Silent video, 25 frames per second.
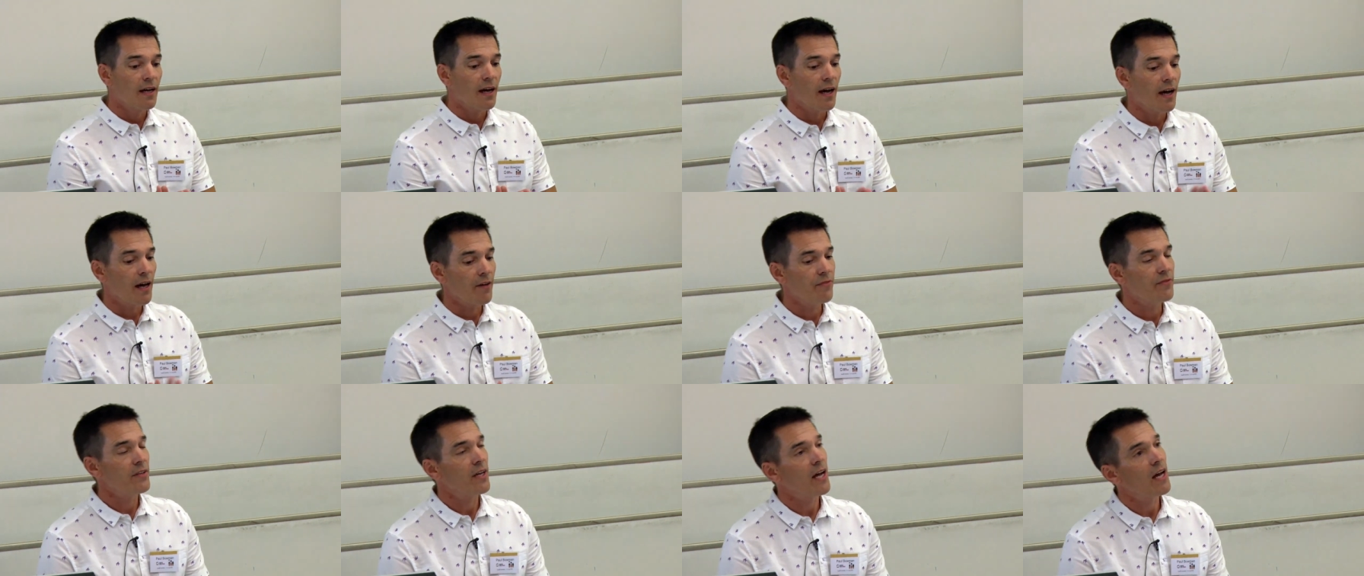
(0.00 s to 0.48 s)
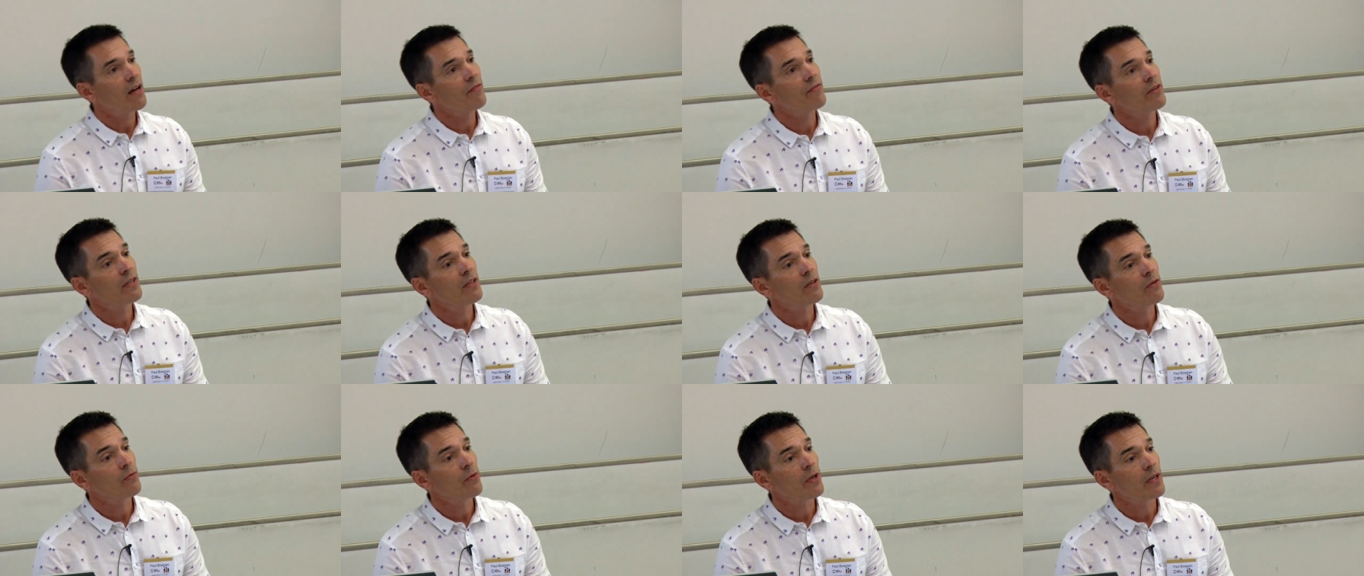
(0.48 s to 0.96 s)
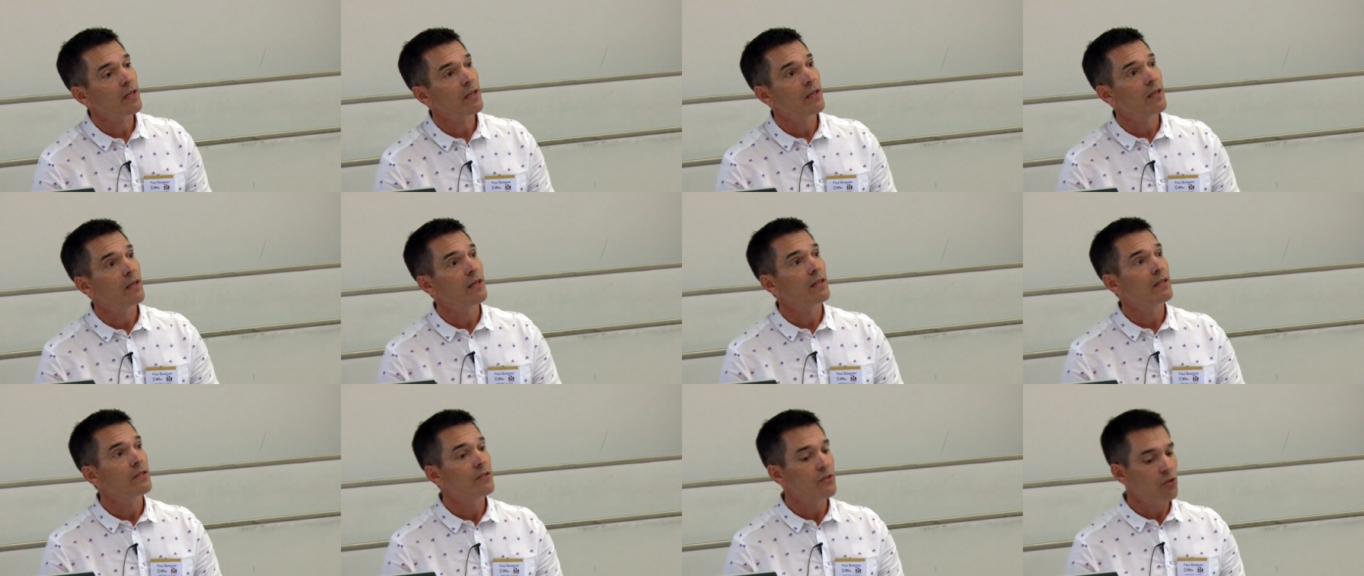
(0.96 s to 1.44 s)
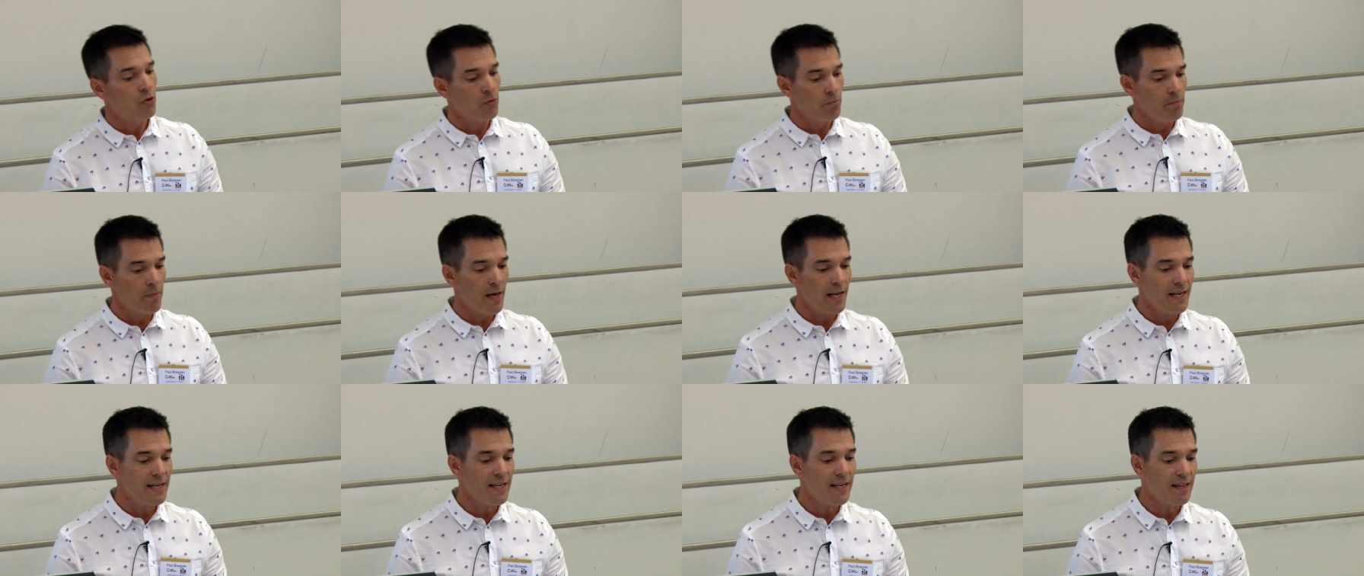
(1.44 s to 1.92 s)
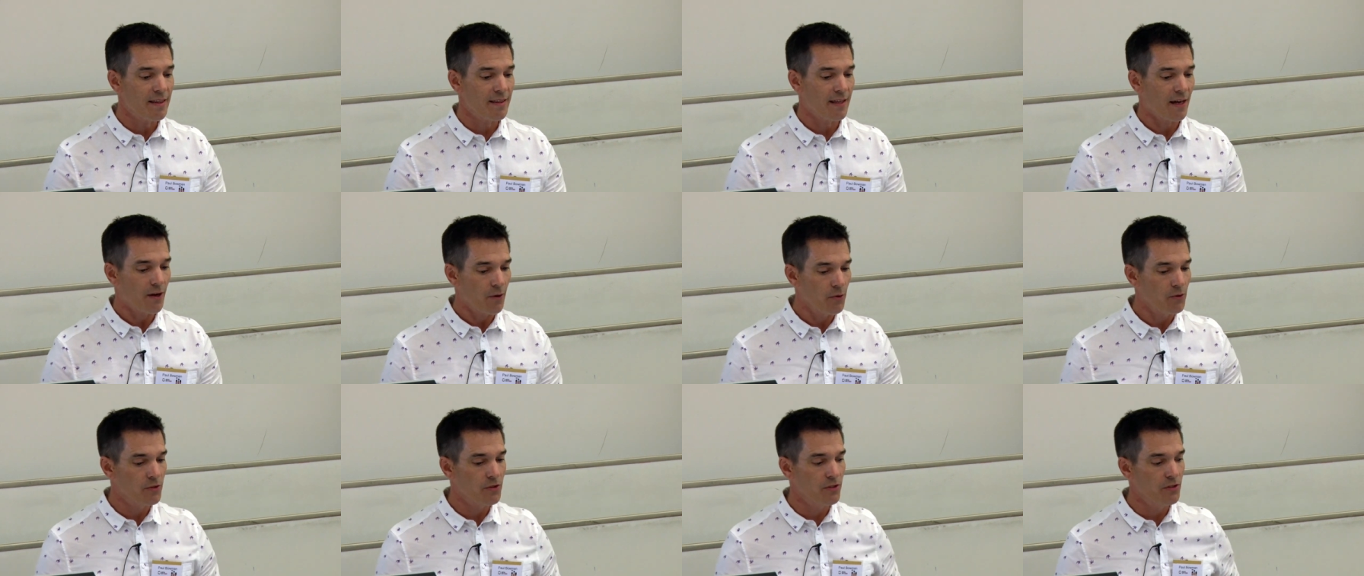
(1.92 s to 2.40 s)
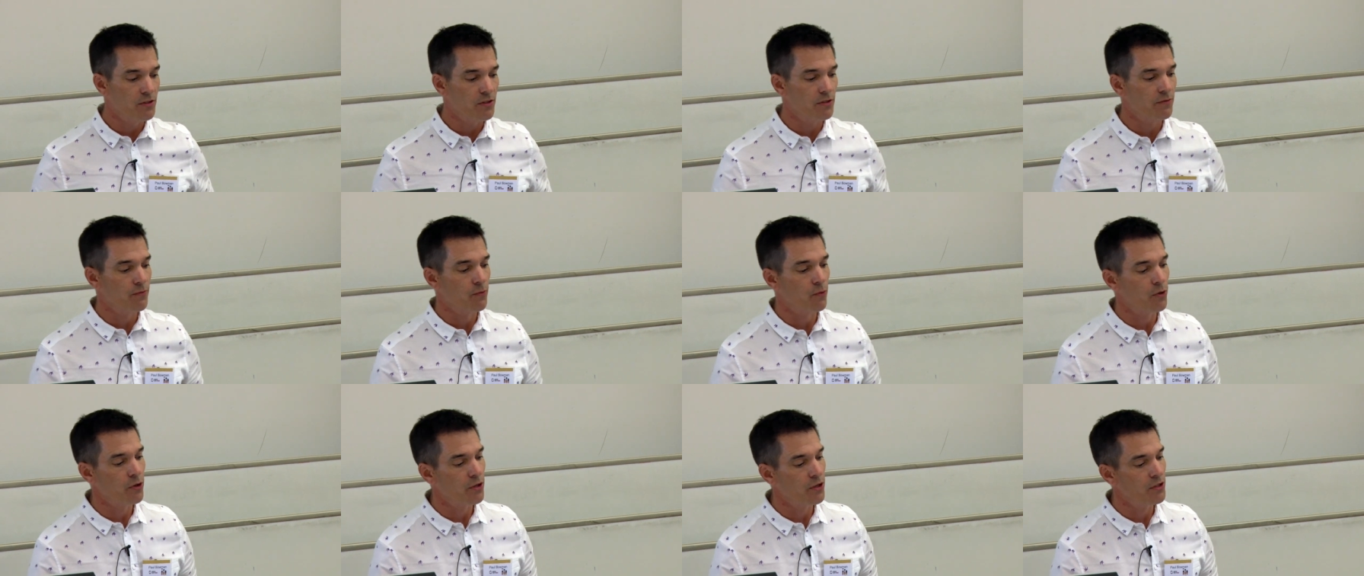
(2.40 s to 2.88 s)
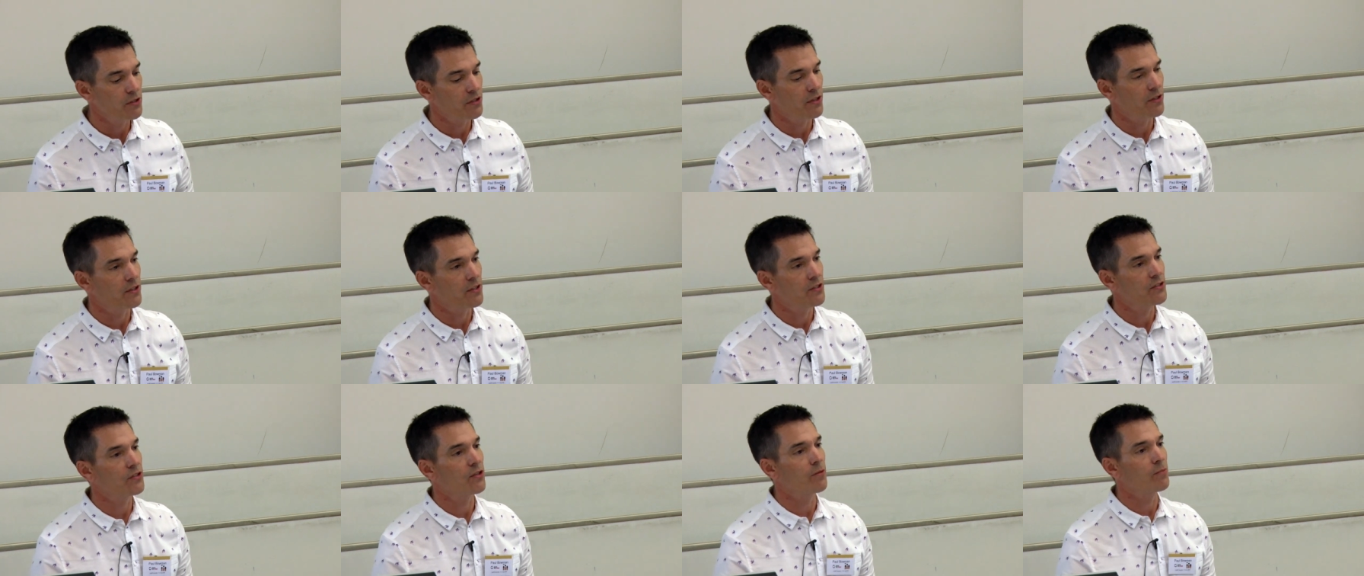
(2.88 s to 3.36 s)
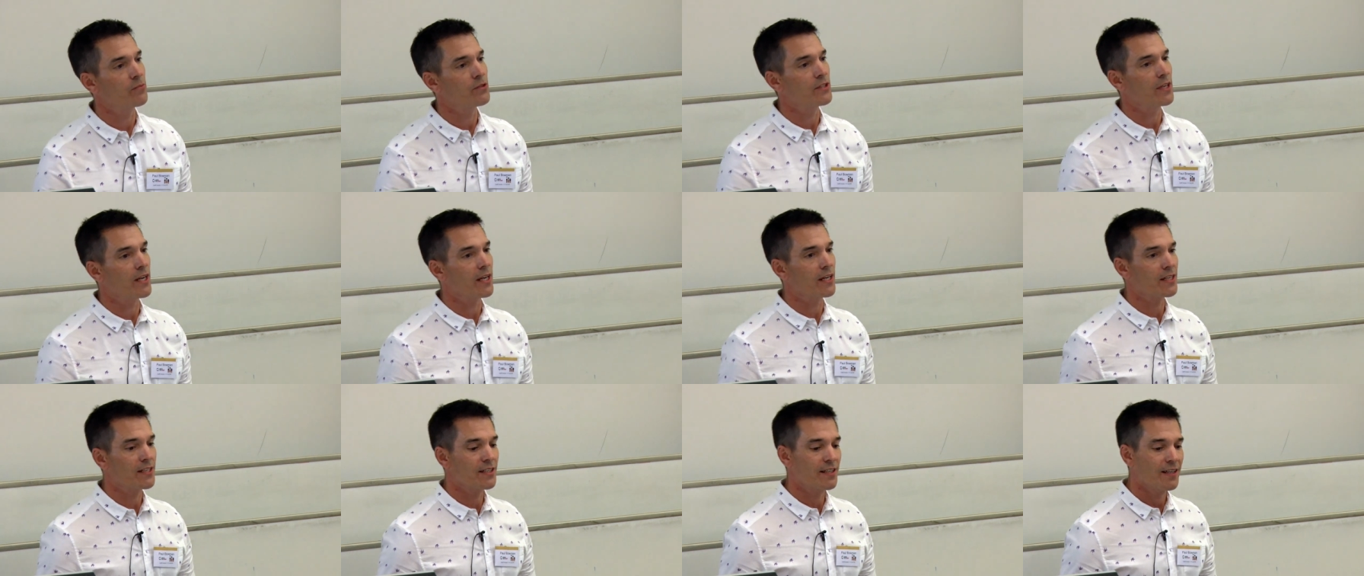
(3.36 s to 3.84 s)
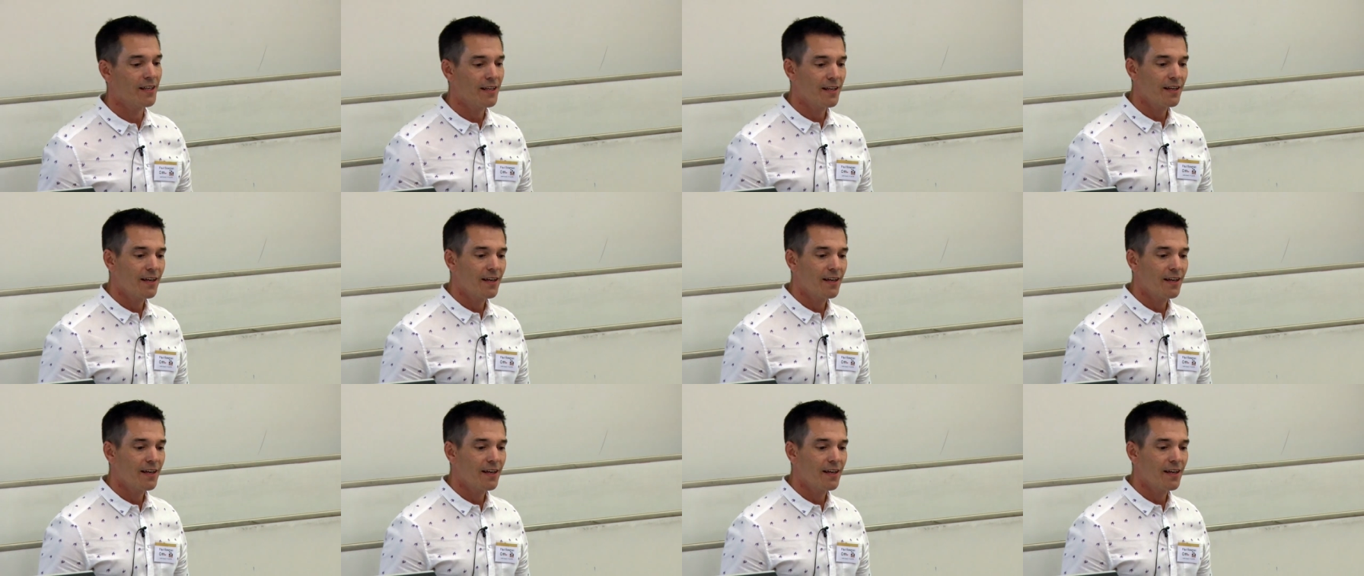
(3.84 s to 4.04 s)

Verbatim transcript: After having written so many thousands of words on the subject,